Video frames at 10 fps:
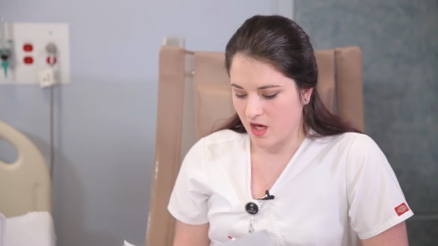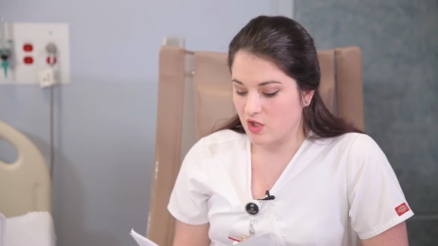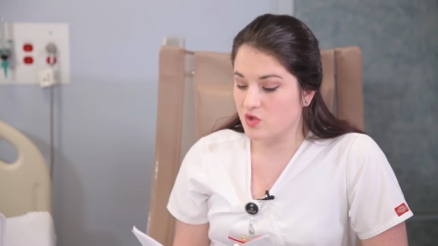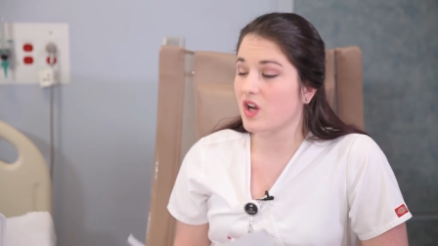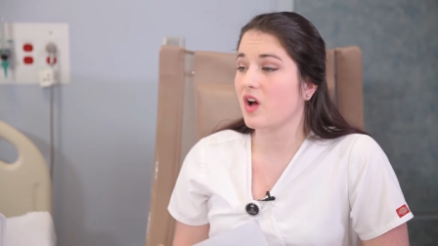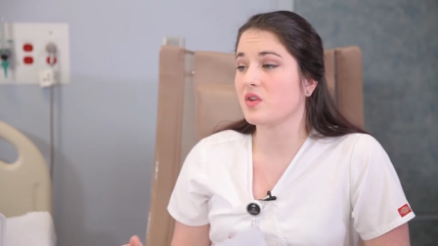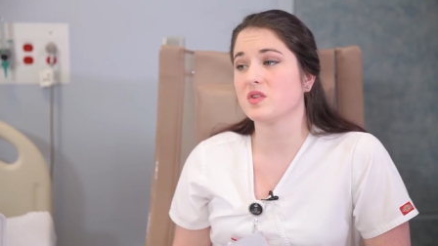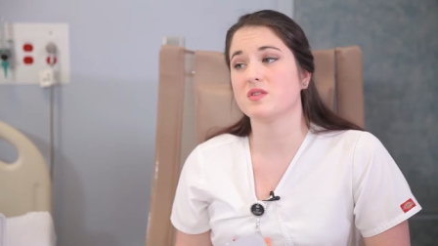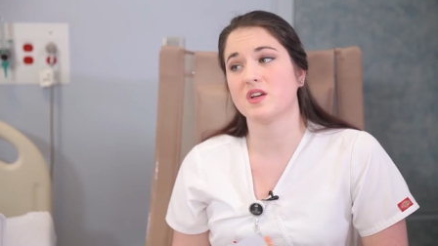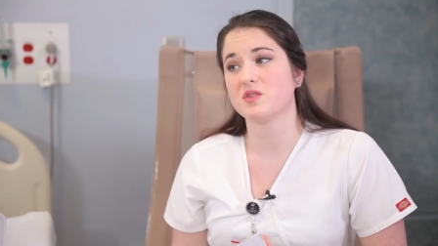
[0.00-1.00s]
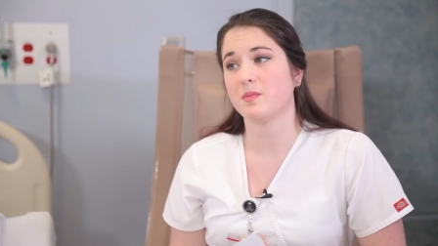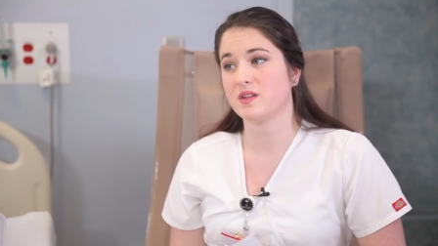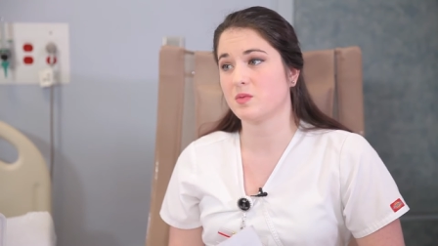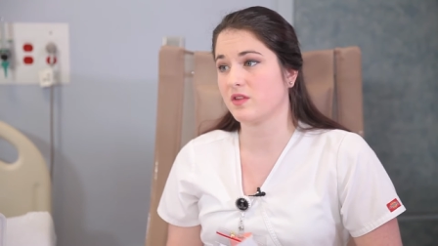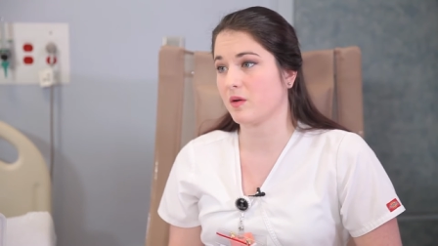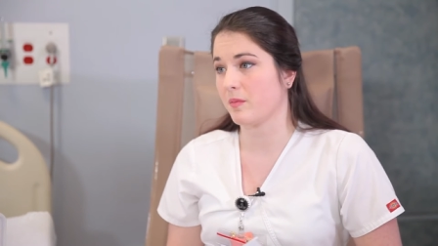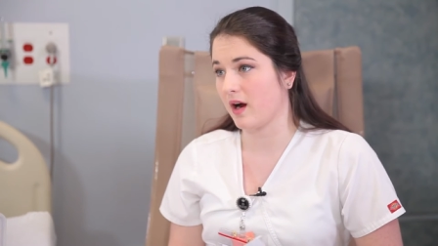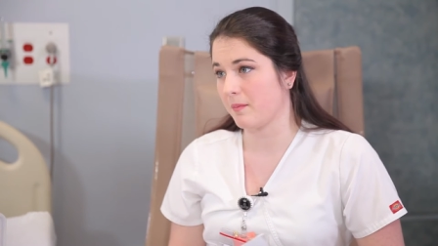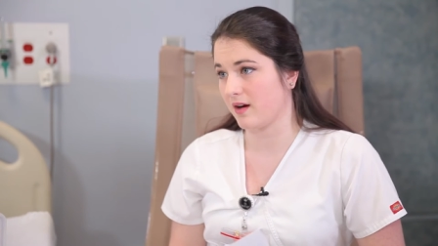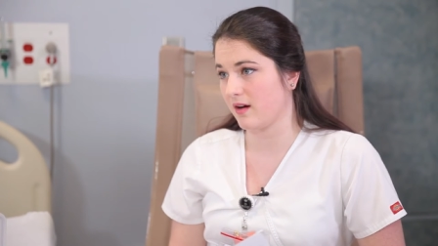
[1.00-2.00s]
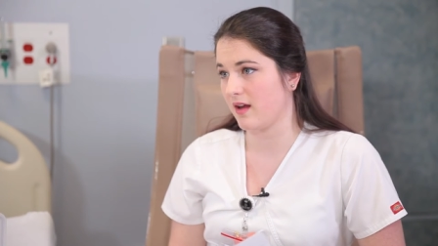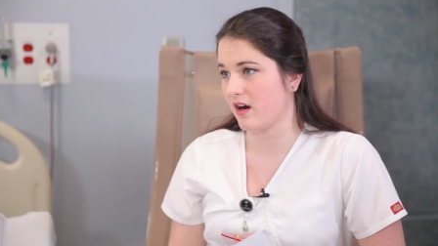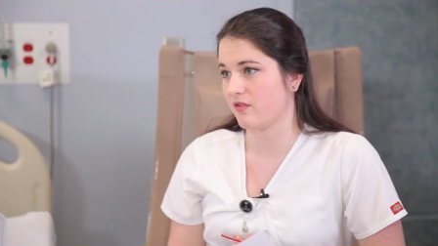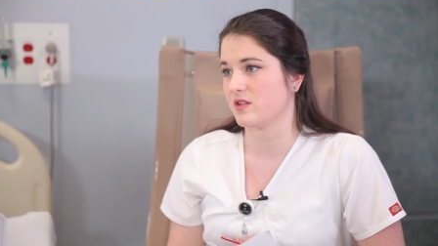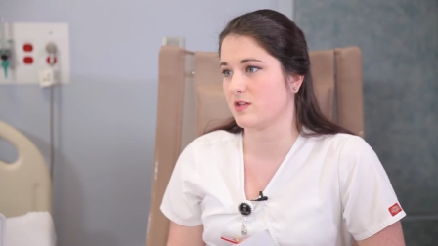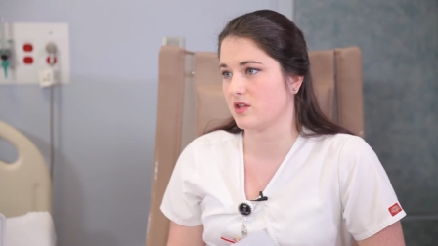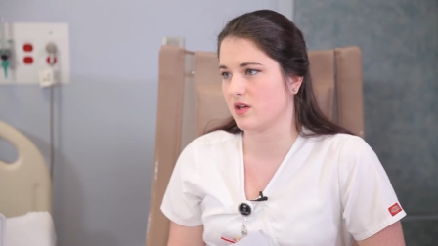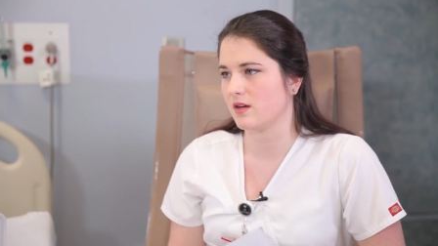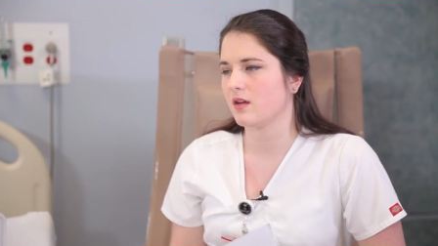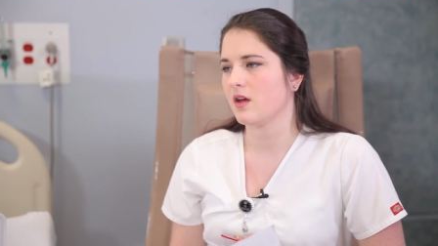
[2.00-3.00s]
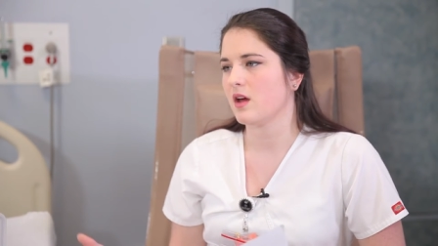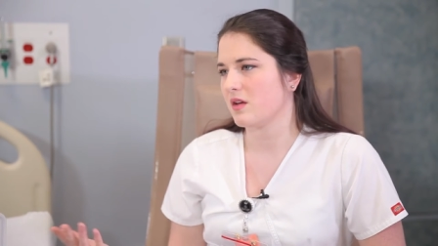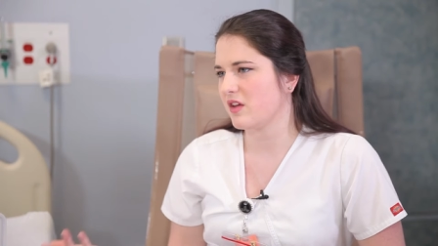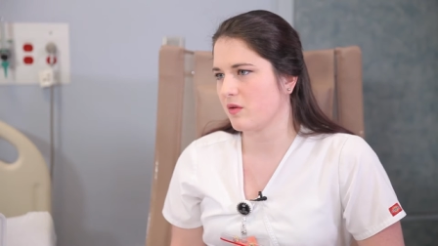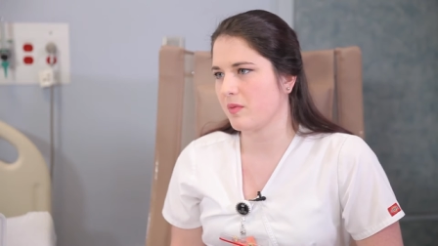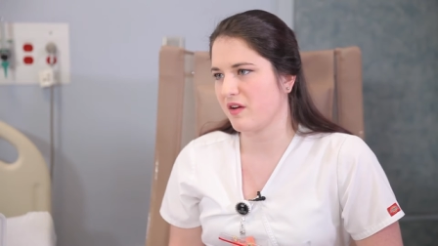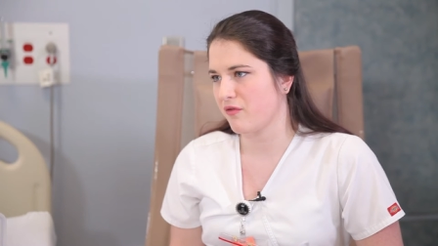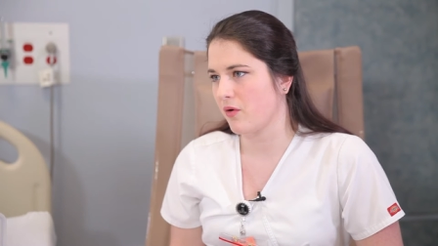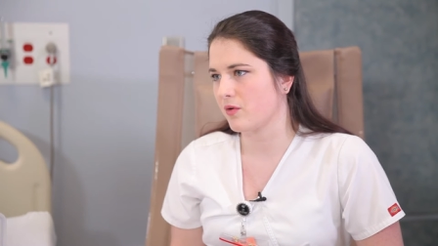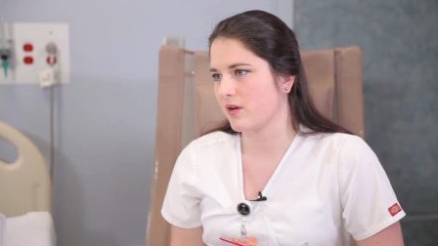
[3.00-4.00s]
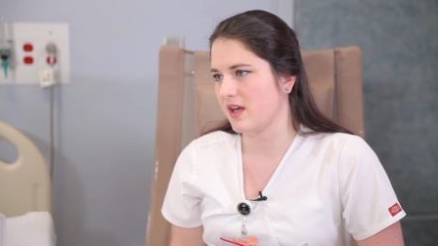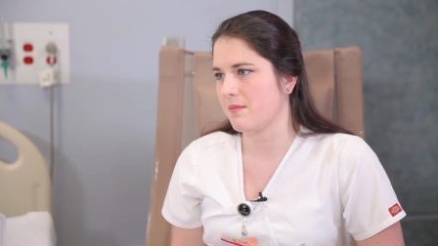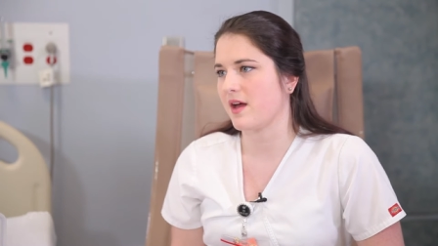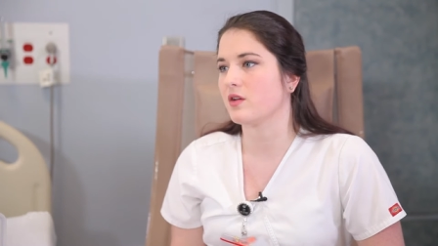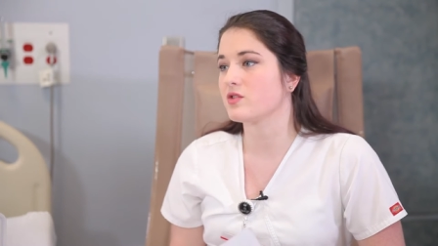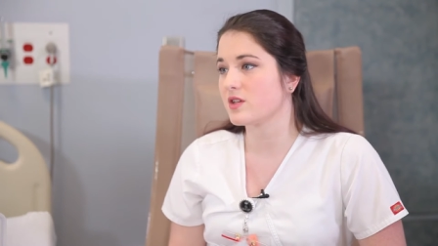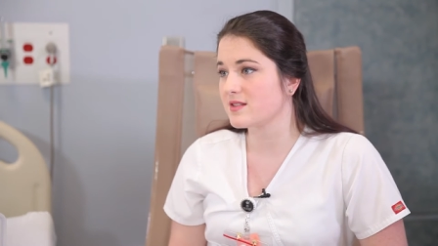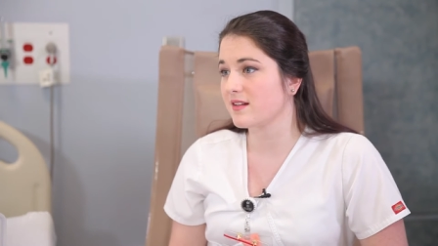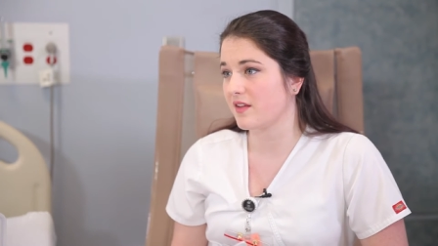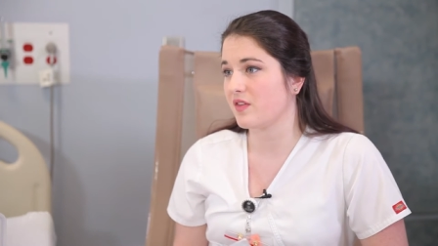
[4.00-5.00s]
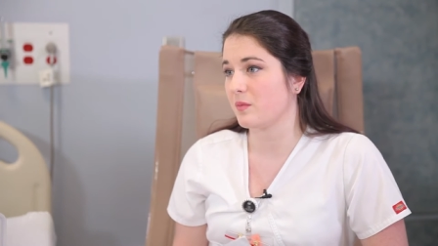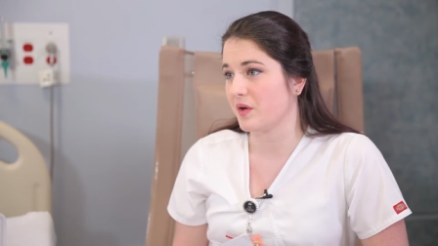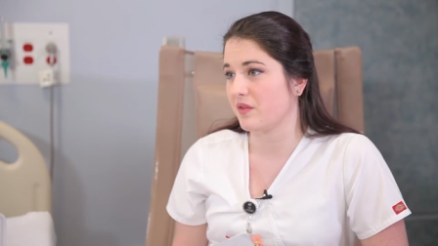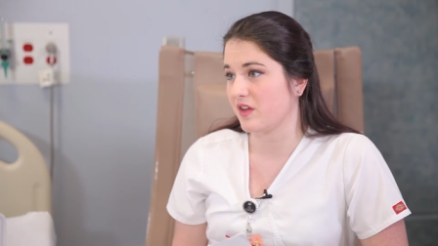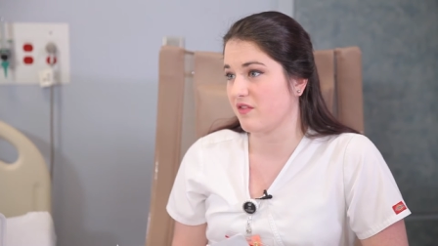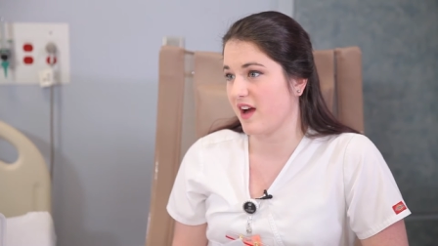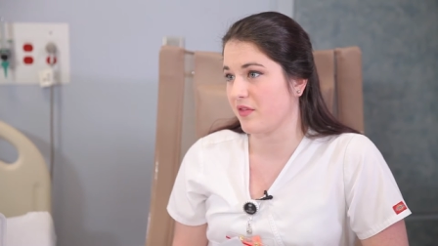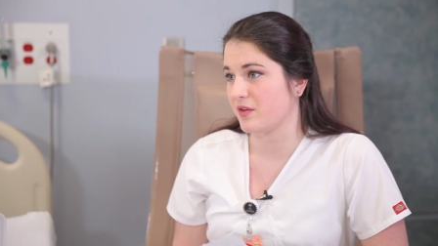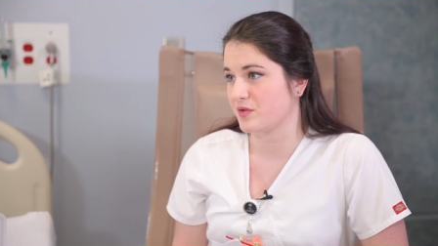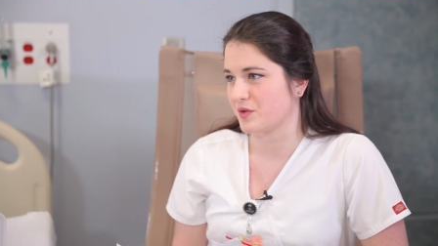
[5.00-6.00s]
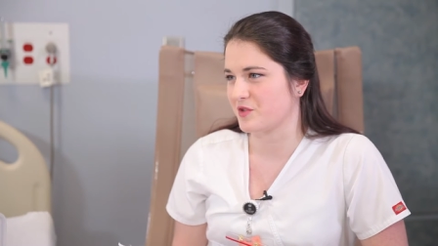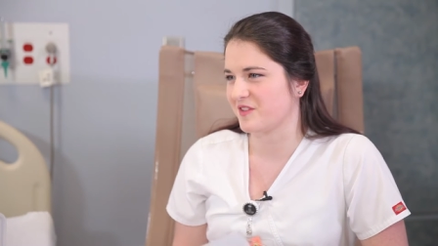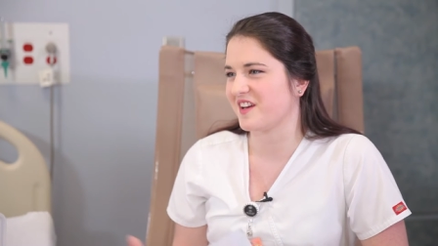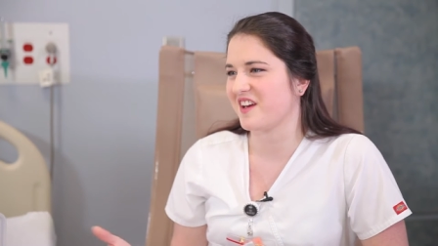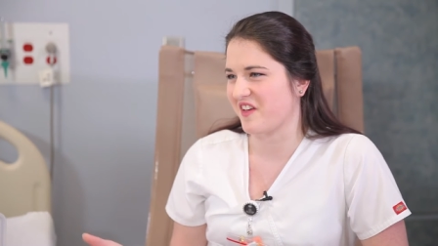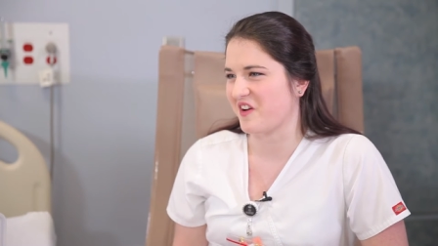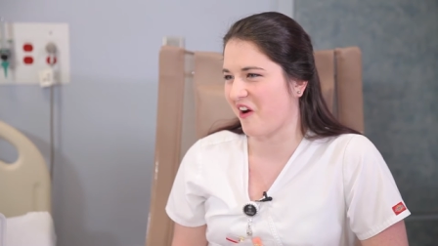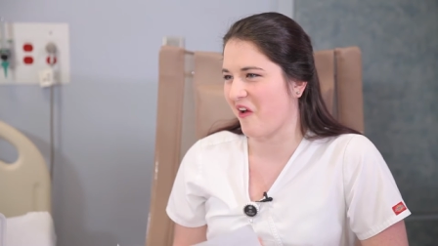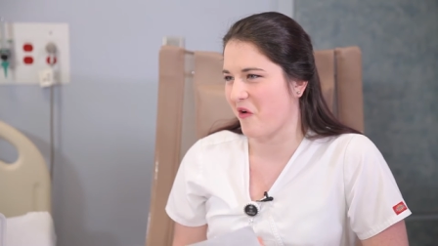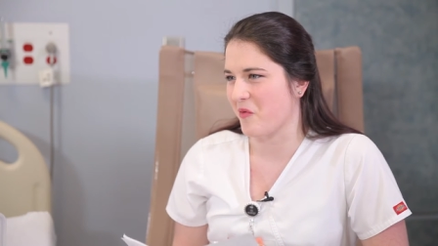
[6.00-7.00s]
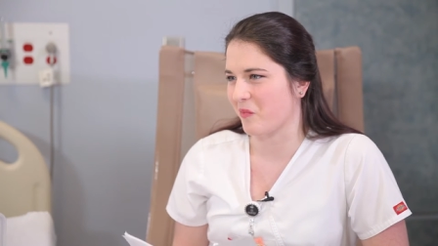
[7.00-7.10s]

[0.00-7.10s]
You should also touch base with your primary care physician, either by phone or email, just to let them know that you've had the surgery and that you're at home